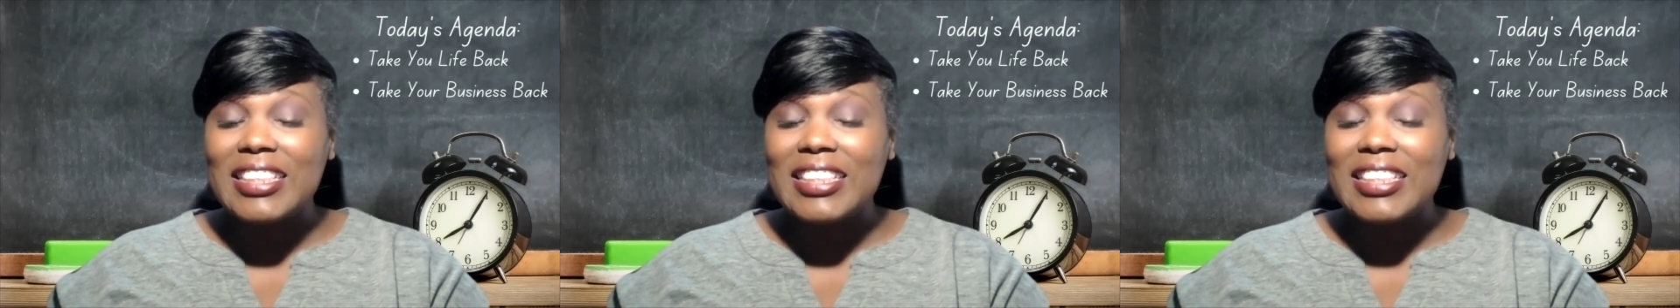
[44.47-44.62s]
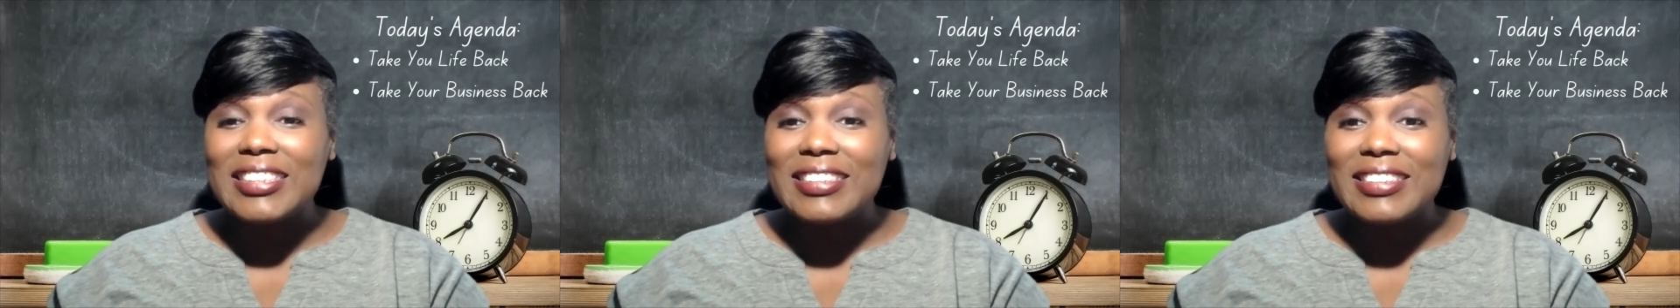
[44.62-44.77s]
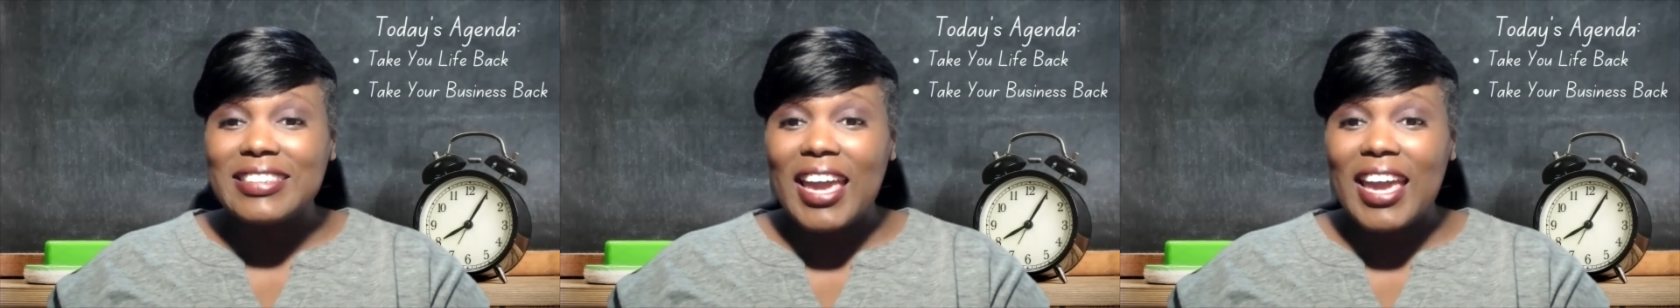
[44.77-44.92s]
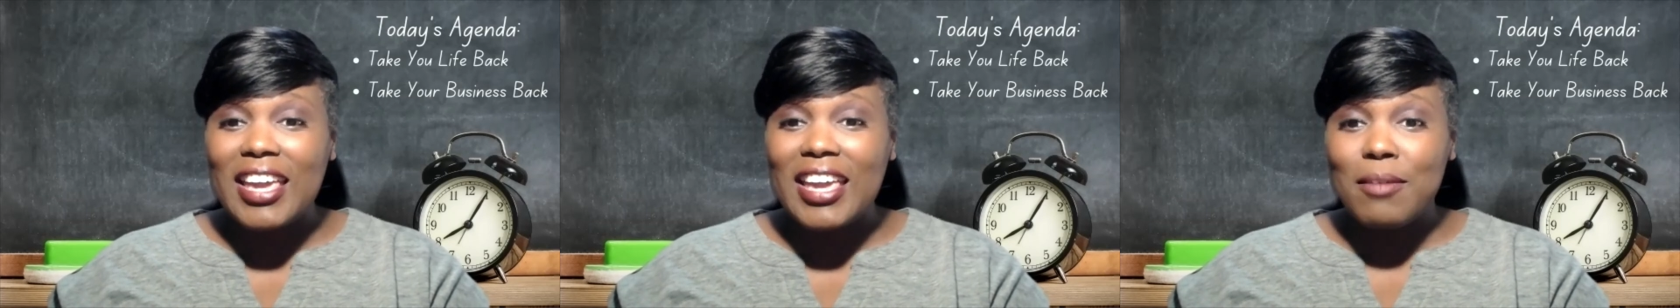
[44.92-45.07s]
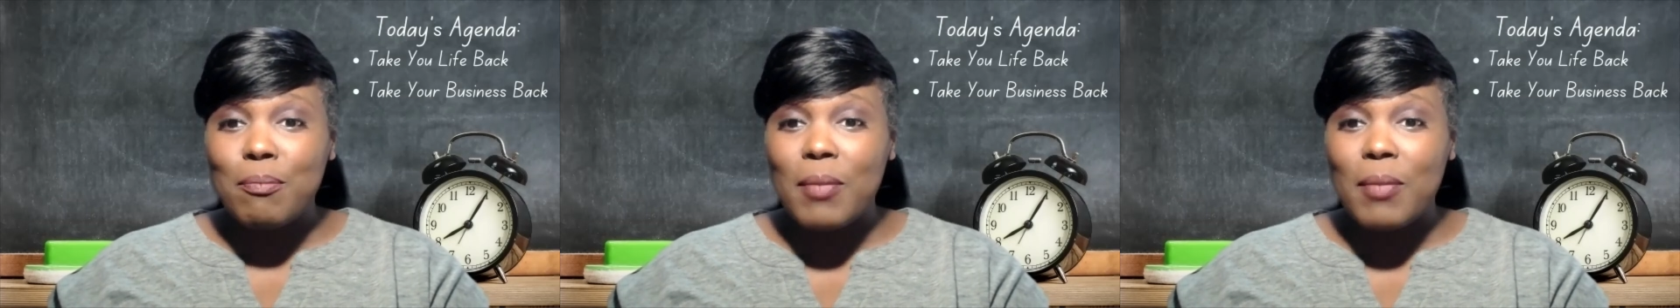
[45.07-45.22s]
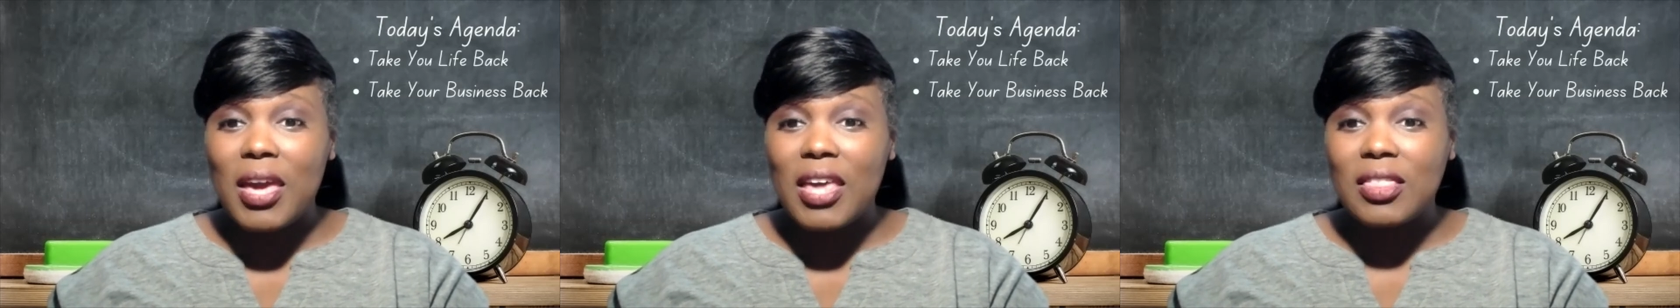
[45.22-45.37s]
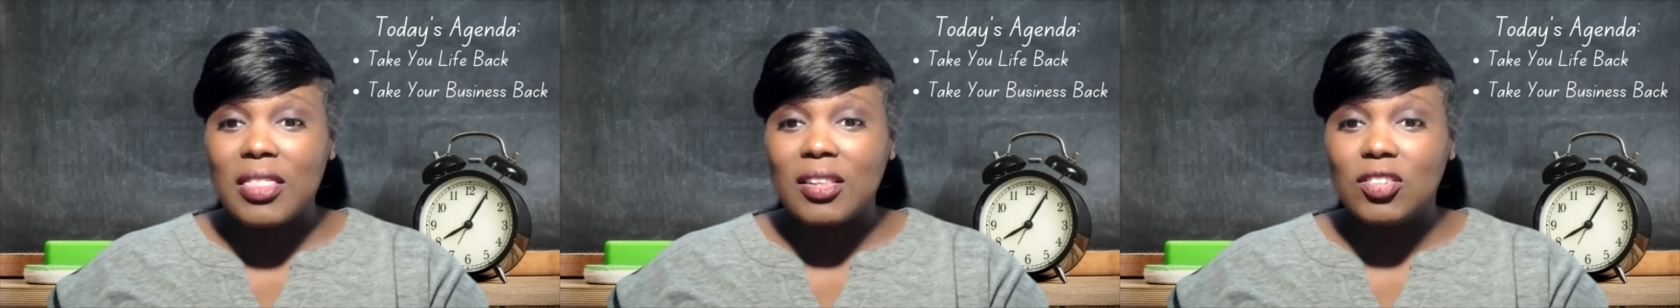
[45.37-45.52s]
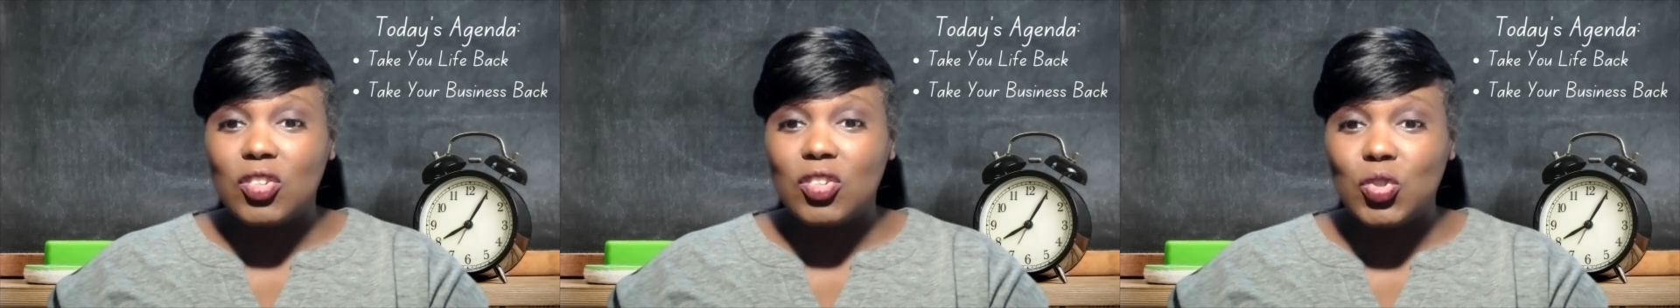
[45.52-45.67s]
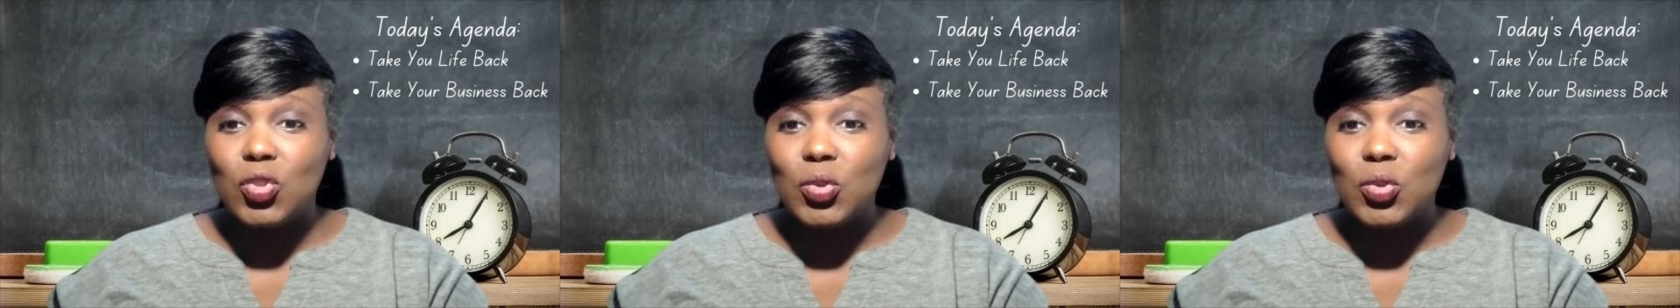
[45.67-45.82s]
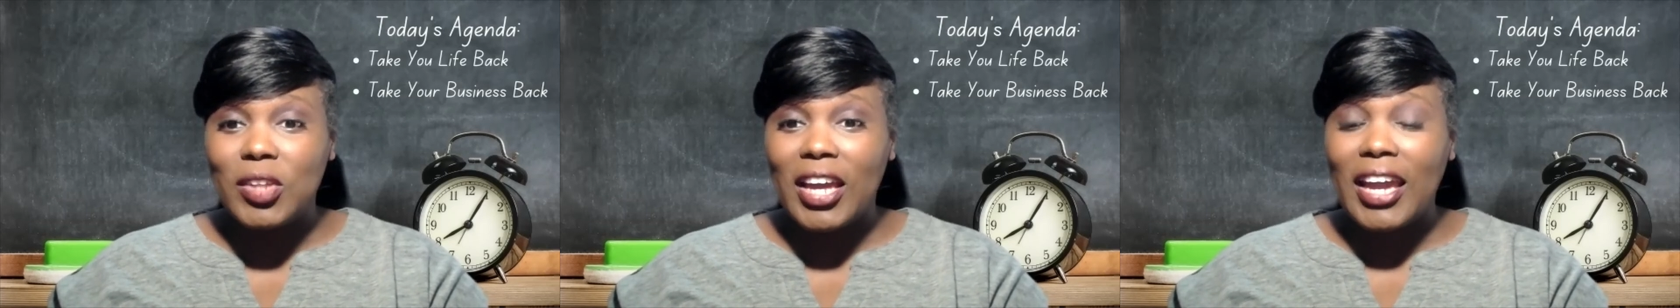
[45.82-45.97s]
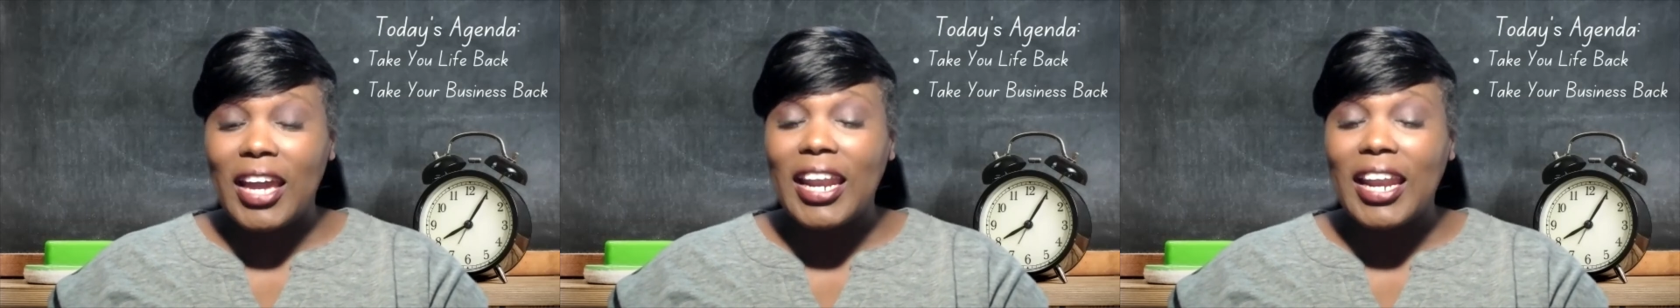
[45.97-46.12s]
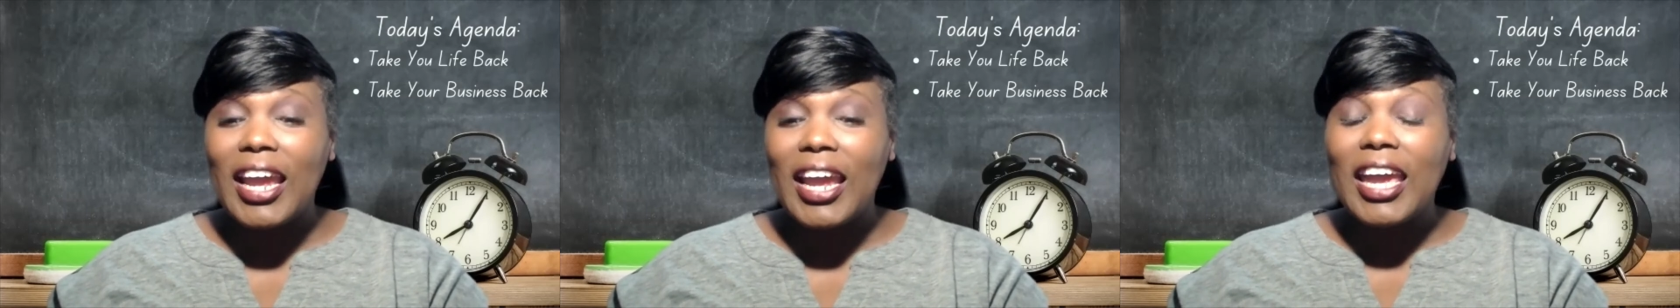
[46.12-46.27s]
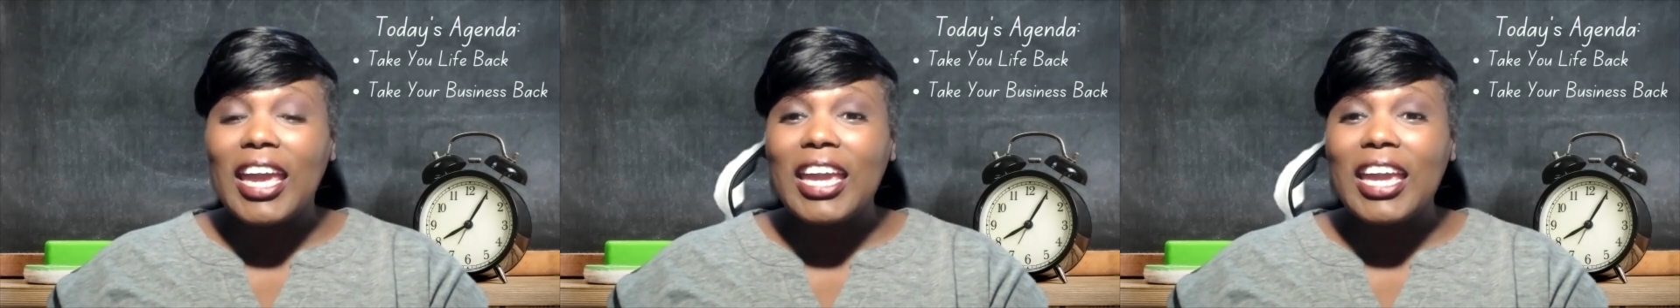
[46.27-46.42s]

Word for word: The second method to do that